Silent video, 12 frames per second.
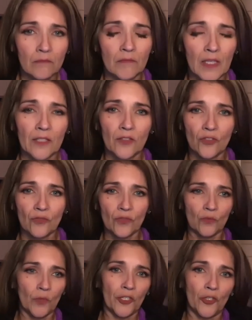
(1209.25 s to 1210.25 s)
that's
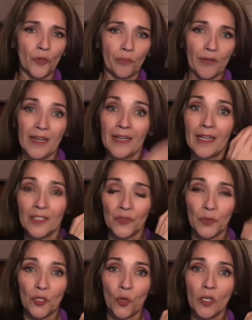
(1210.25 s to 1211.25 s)
what your brain has
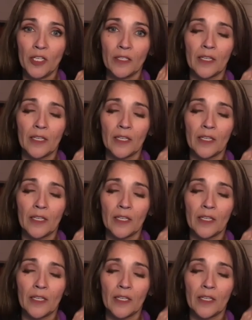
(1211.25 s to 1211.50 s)
recorded,